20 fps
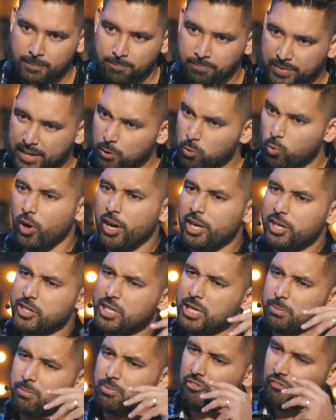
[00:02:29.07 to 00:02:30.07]
They
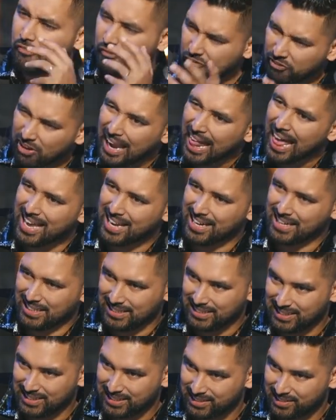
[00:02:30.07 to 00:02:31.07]
worshipped
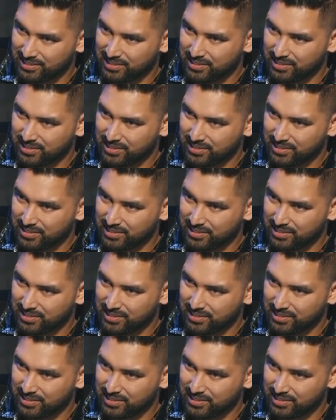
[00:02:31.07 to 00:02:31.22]
flies.